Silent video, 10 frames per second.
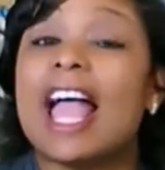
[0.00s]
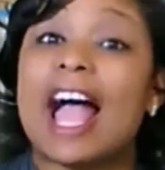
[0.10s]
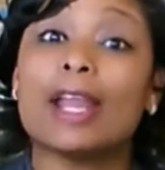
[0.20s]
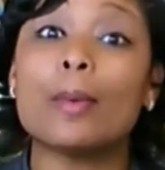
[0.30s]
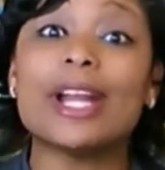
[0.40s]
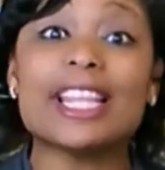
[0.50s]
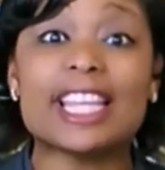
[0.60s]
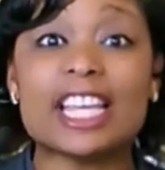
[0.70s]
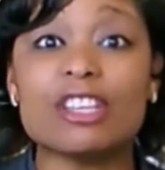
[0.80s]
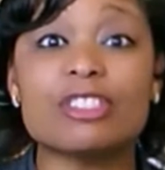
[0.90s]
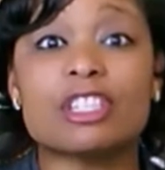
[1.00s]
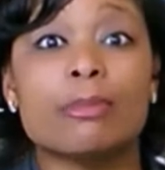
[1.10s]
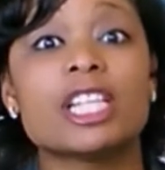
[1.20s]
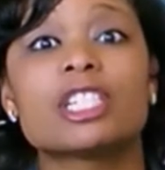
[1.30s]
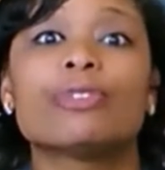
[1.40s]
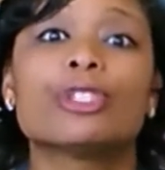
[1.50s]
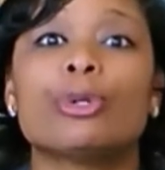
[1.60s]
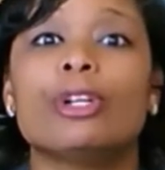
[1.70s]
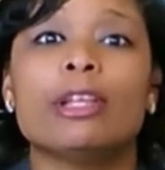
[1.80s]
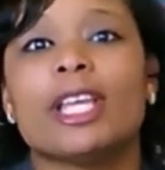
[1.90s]
and I want to thank you so much for
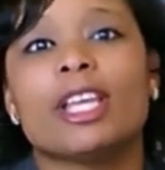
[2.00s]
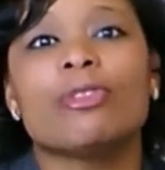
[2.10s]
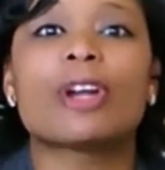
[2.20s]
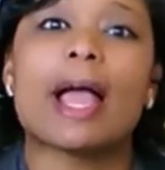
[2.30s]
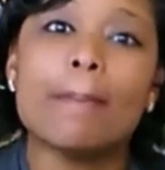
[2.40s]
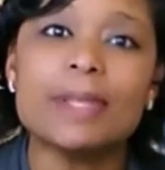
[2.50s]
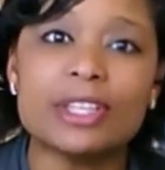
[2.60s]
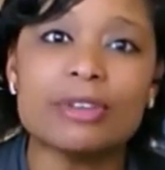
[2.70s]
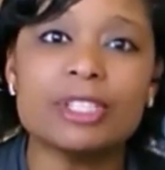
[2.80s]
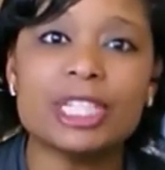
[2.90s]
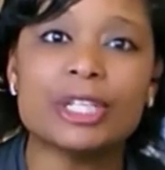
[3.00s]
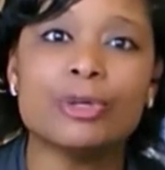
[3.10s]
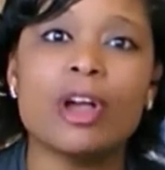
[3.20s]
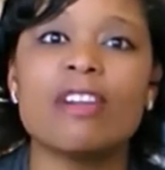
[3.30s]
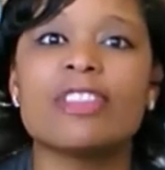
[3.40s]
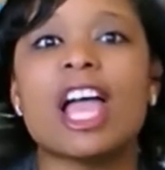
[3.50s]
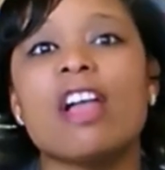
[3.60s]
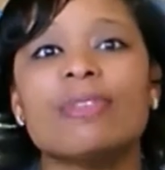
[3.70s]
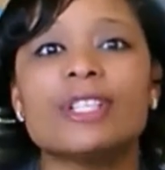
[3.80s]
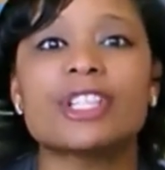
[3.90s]
joining me for episode 2 of the
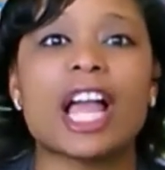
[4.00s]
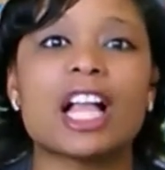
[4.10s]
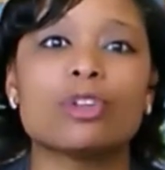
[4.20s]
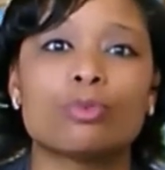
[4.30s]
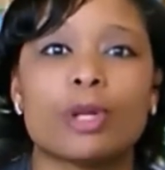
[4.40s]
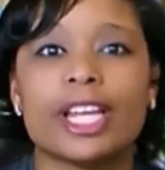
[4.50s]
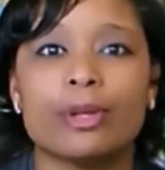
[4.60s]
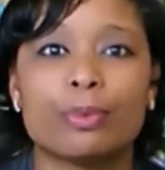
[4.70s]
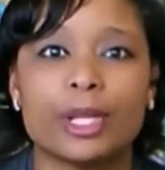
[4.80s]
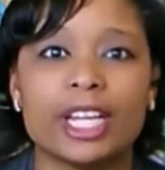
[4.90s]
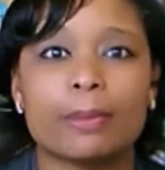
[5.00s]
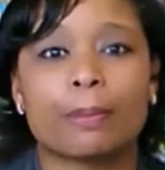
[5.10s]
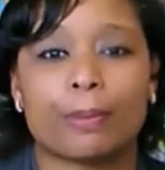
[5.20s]
Every Child Ready Read